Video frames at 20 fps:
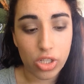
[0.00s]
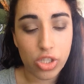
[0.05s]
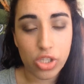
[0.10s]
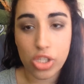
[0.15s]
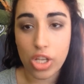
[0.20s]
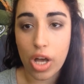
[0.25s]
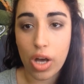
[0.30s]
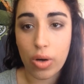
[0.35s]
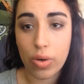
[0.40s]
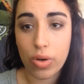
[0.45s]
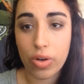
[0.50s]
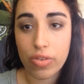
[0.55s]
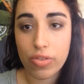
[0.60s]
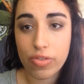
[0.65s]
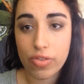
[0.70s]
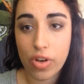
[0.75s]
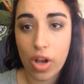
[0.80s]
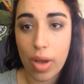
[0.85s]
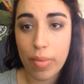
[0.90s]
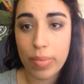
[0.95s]
So
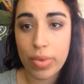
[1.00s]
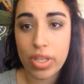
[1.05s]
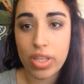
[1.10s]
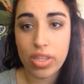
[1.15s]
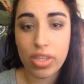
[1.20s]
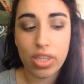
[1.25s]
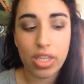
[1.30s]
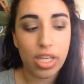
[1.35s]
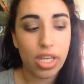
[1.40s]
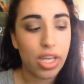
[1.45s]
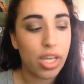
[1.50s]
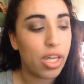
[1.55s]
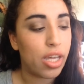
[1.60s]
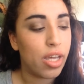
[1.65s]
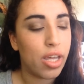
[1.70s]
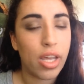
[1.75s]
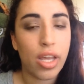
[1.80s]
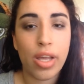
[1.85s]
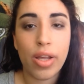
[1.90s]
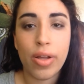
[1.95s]
from the